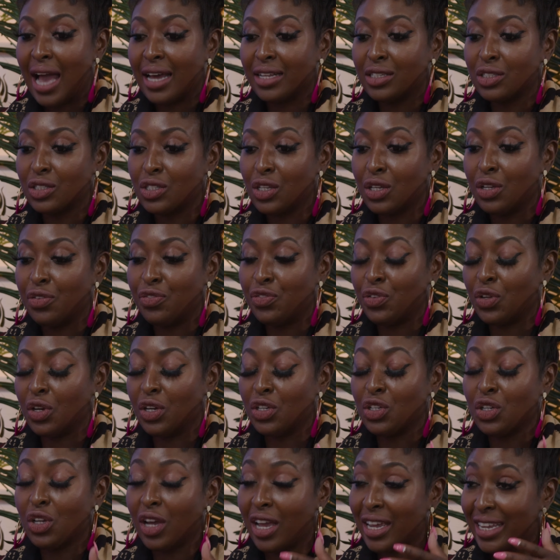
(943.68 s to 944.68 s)
And if
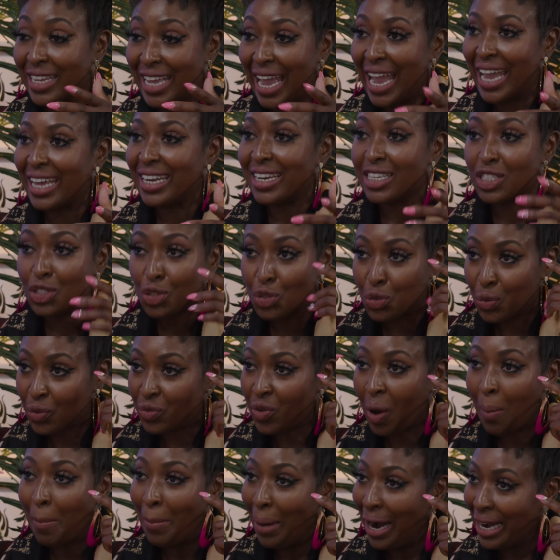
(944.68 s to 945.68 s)
you, again, it's to do
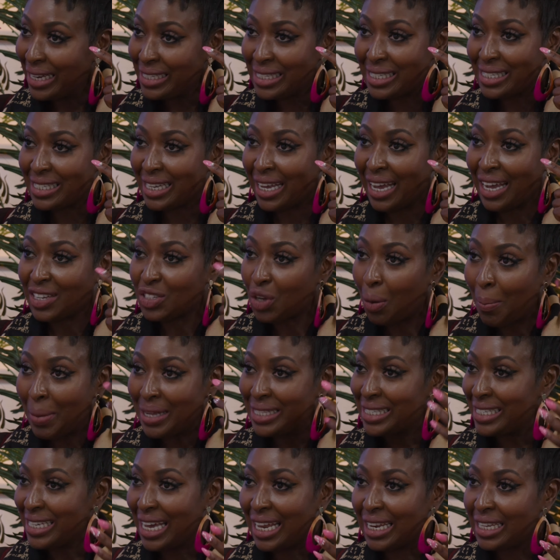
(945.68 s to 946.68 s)
your mindset and your
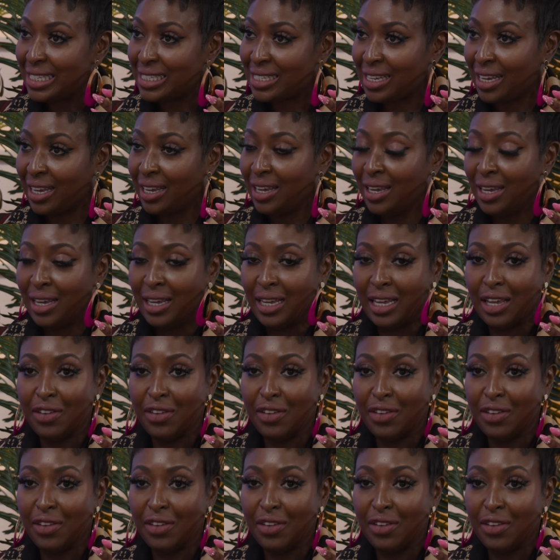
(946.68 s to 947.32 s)
mentality.